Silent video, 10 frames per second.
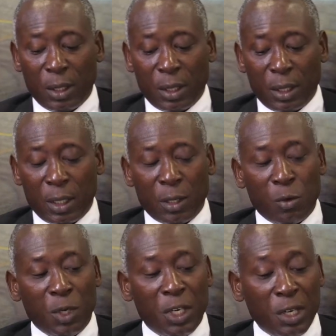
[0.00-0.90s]

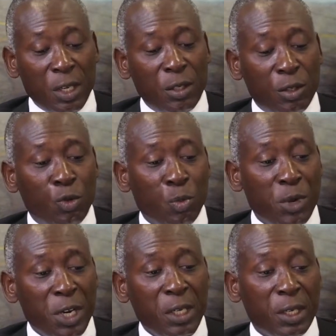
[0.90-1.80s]
We need to
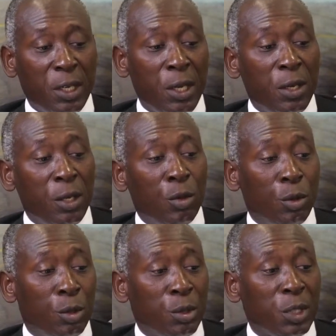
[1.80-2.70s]
bring the
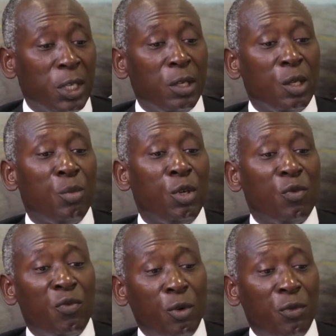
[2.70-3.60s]
AEOs, get them
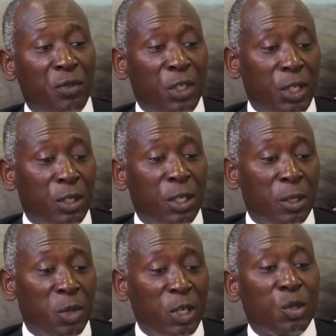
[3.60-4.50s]
involved in the
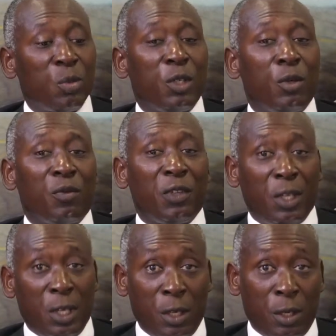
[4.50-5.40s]
management of the
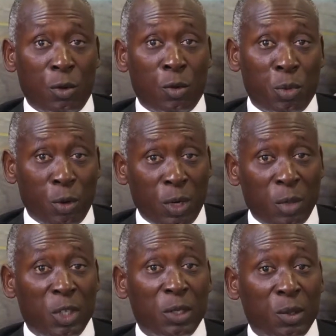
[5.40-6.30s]
AEO
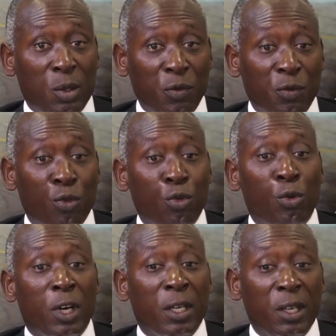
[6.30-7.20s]
program itself
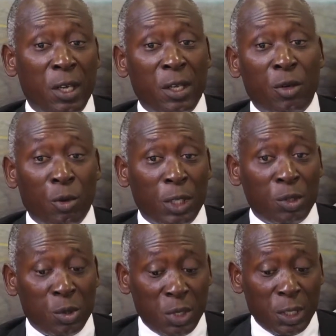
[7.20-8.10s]
through an AEO
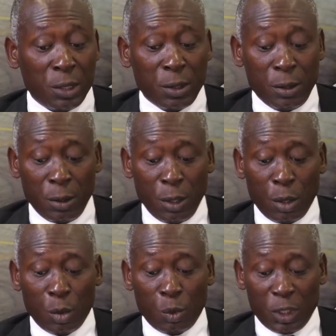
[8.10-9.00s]
association,
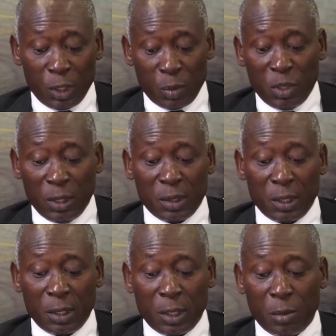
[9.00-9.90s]
which is being
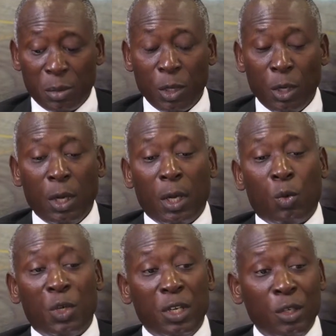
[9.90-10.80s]
set up.
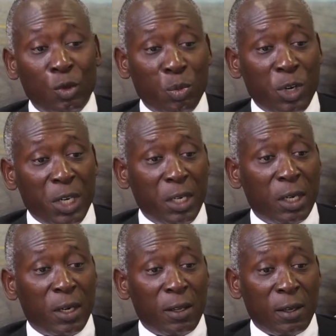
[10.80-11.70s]
We need to bring
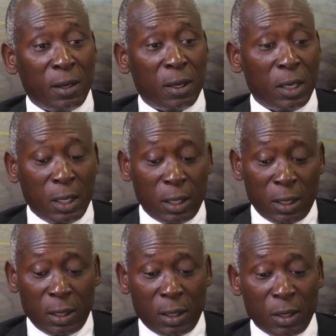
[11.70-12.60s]

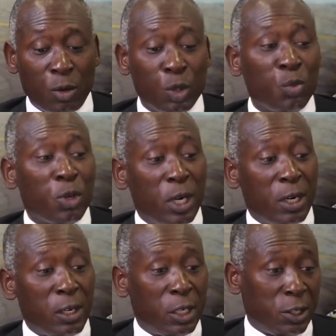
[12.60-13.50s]
other cross-border
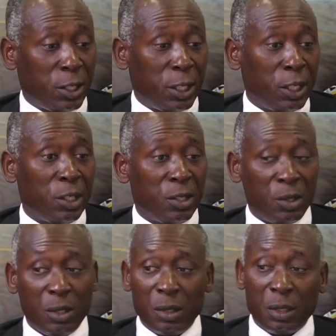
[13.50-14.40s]
regulatory
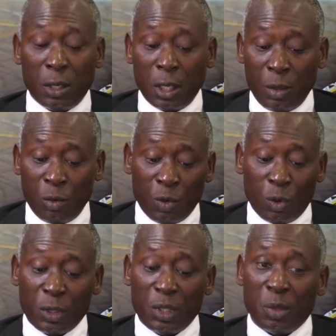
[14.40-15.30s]
agencies in line with
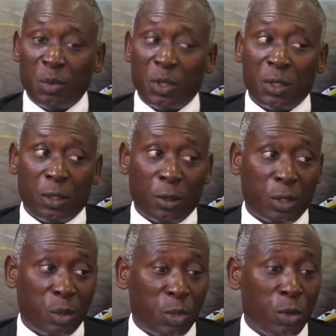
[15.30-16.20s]
what James
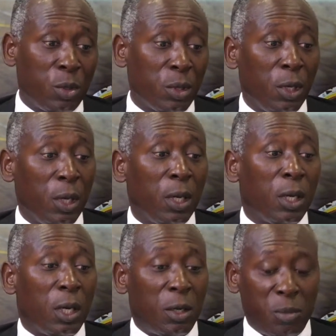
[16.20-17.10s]
talked about,
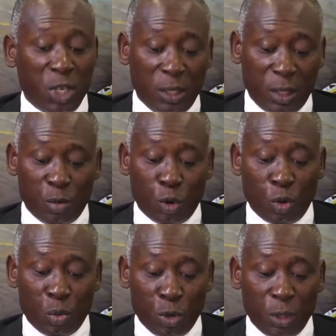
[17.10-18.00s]
bring them
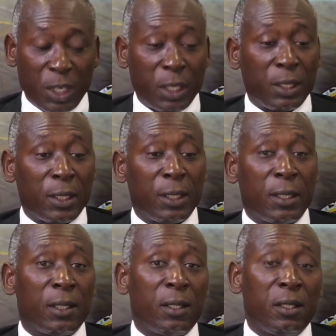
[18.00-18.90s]
on board at
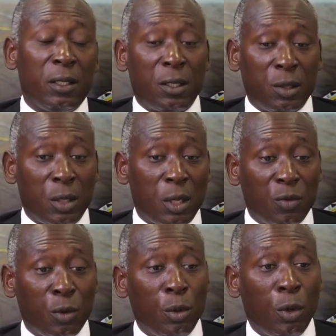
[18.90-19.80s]
ESC
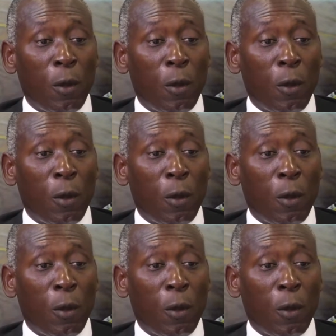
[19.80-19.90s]
level.